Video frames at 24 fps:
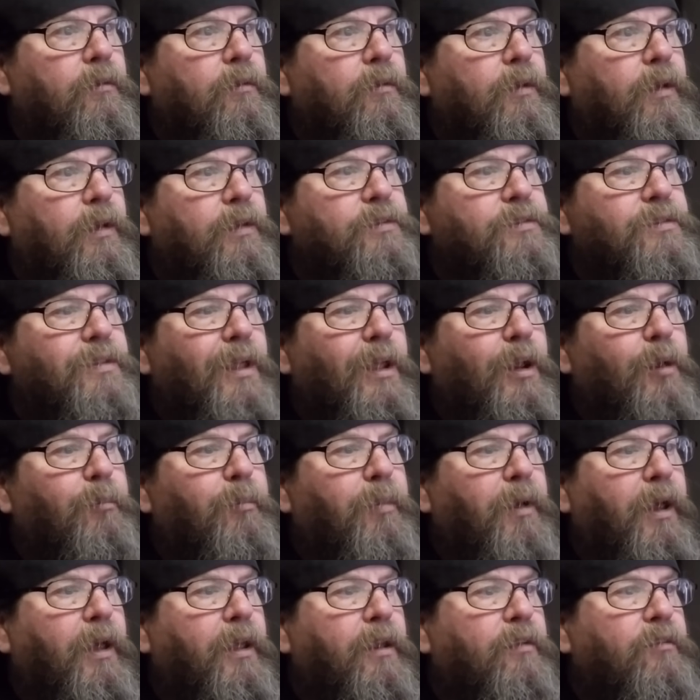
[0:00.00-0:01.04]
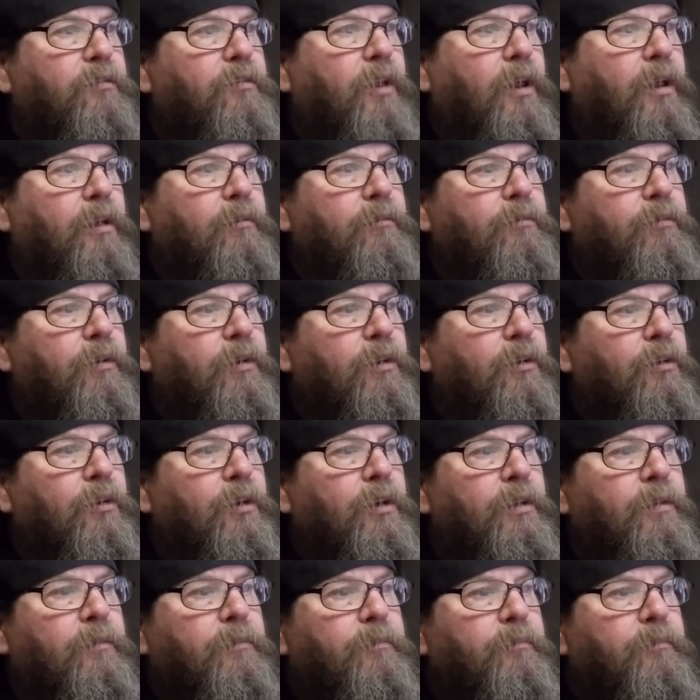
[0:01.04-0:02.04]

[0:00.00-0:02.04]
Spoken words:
It's not a bad design for the hood.